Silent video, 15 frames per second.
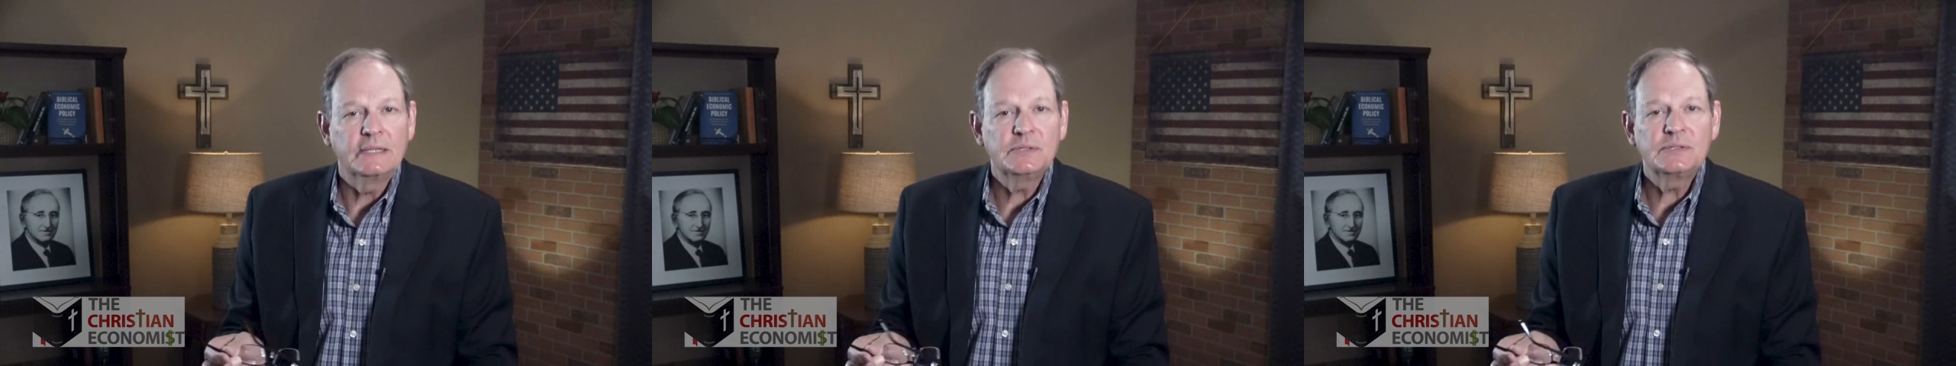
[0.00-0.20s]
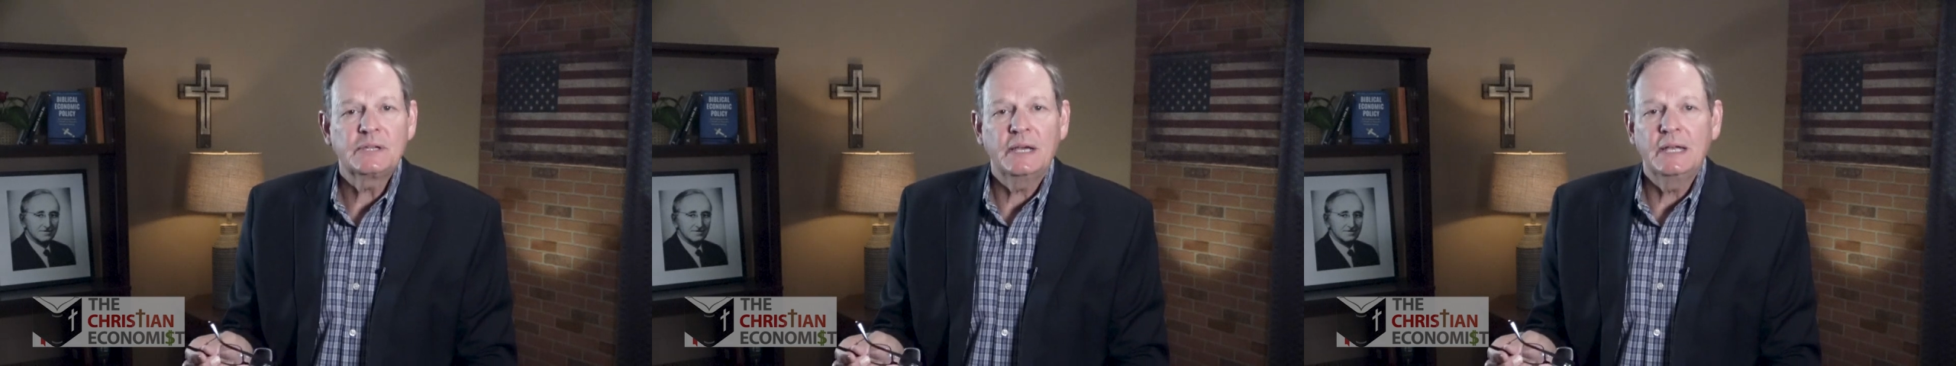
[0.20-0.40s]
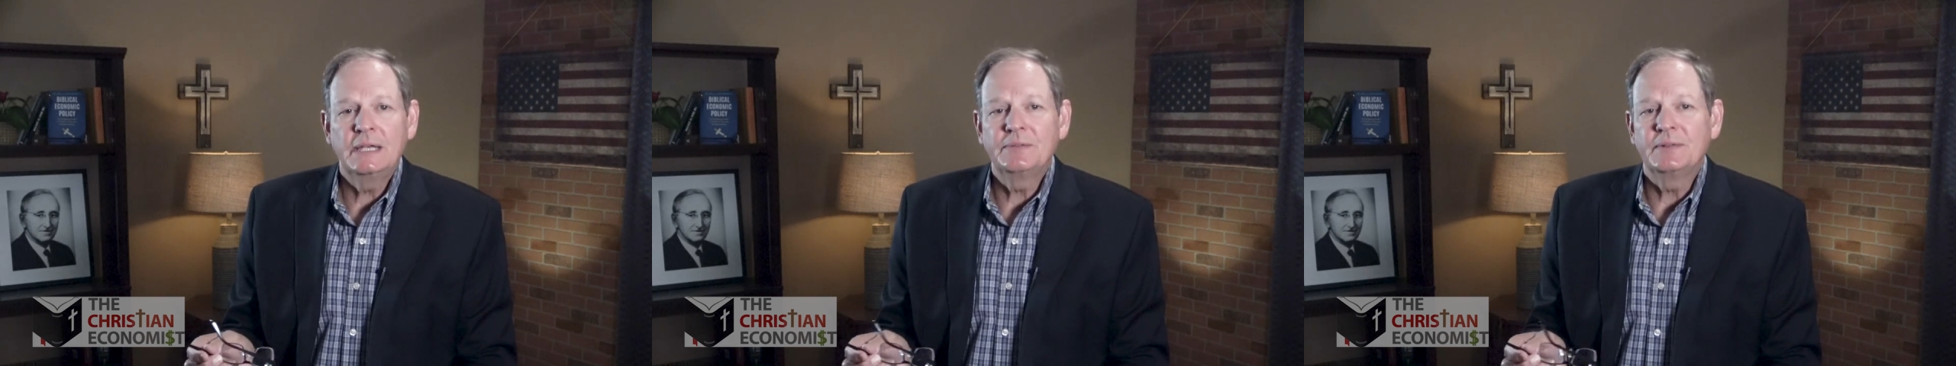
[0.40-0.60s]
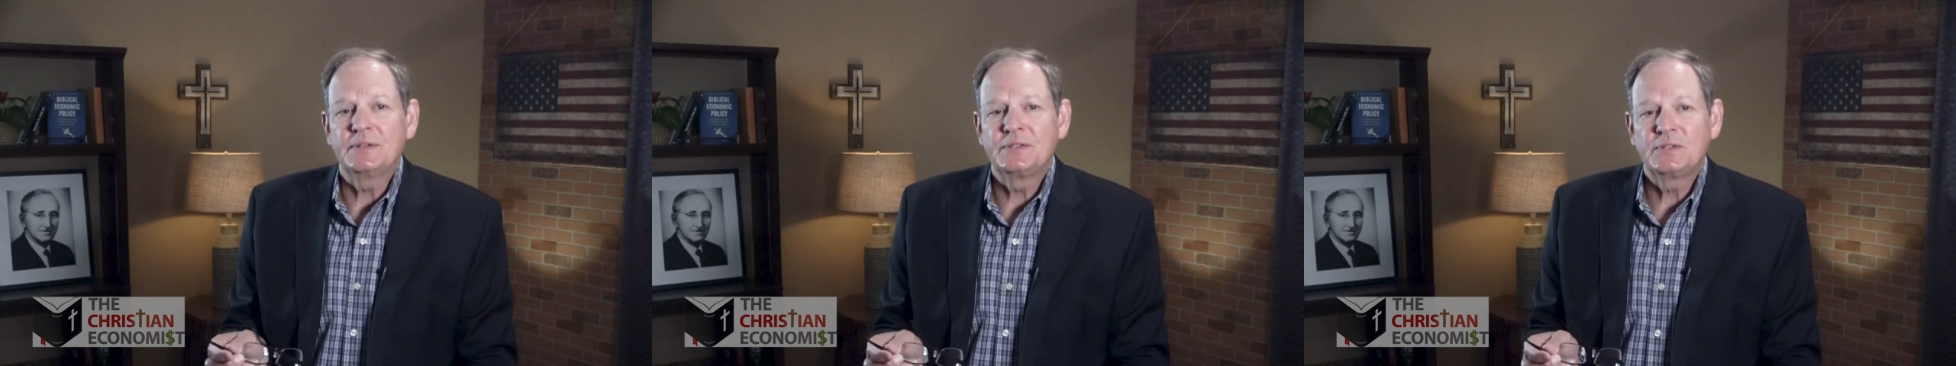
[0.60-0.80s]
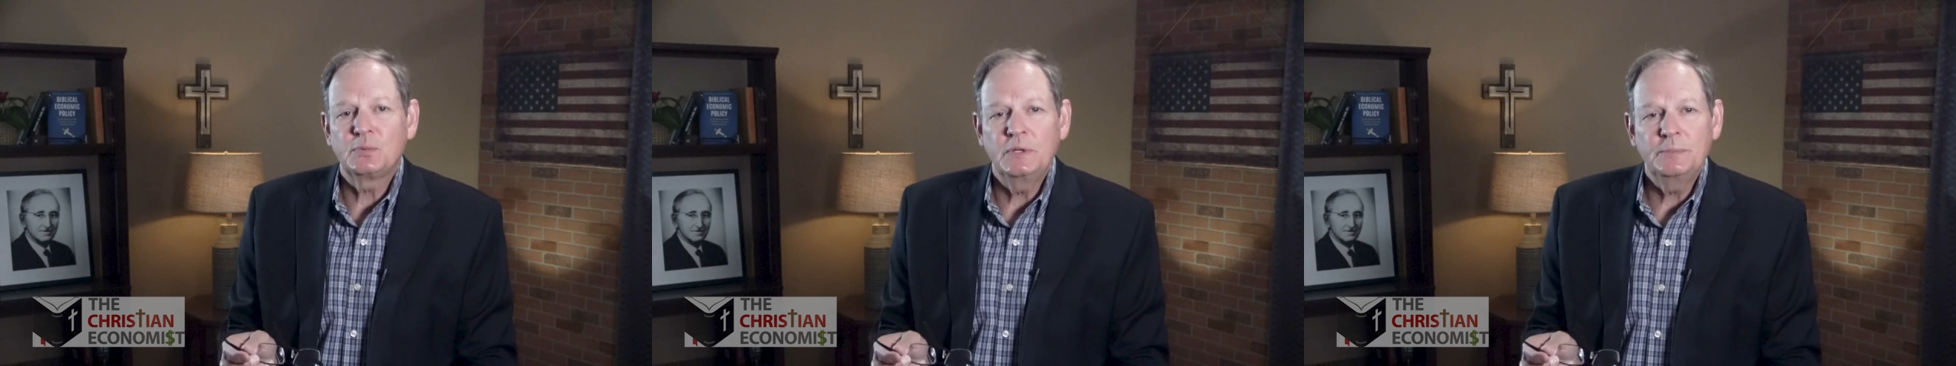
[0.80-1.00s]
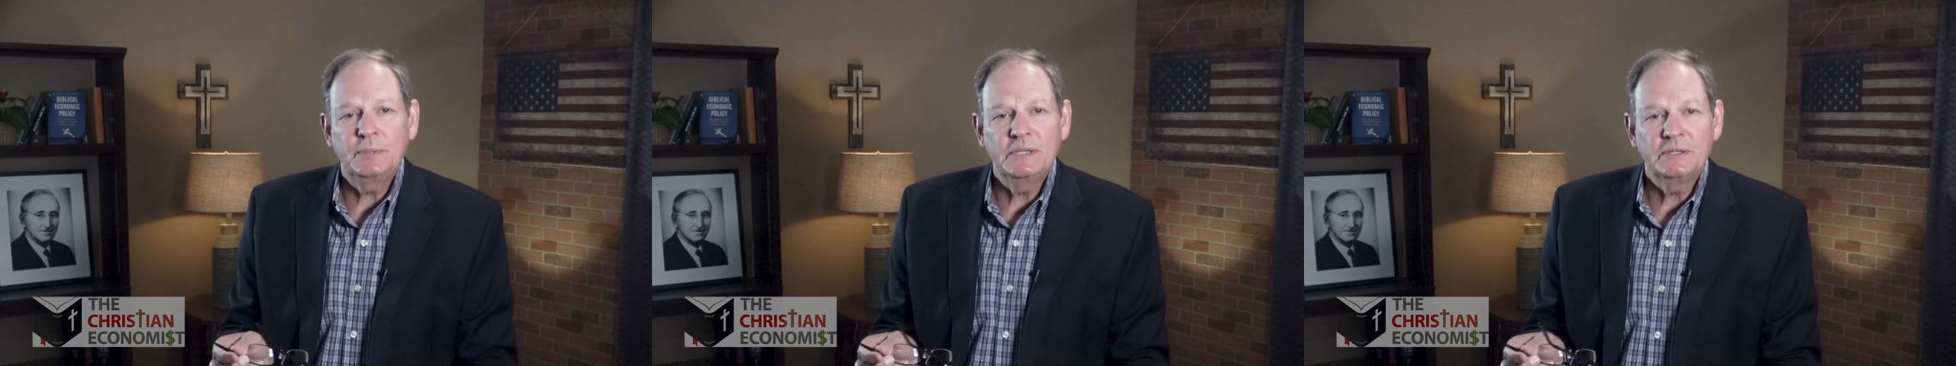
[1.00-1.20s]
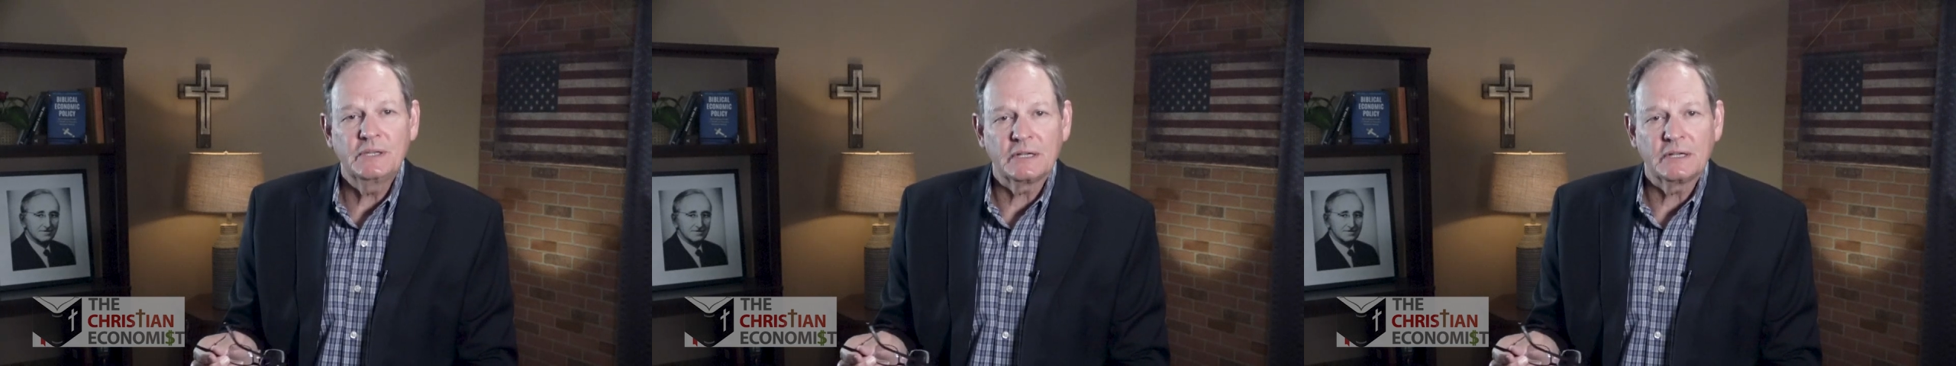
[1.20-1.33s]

this kind of a sweeping